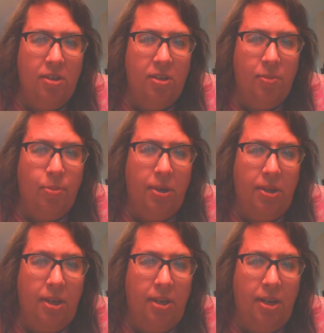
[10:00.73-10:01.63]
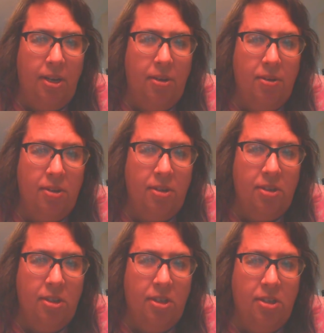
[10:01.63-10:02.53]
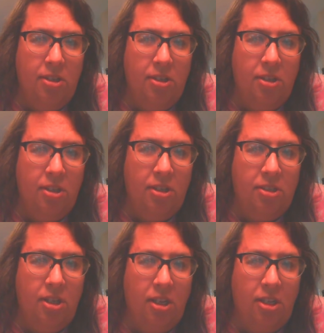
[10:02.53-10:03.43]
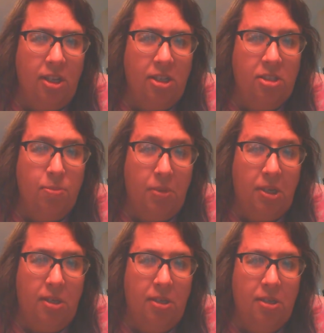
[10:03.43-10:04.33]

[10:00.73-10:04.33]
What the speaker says: and break that down, and it's like, that's me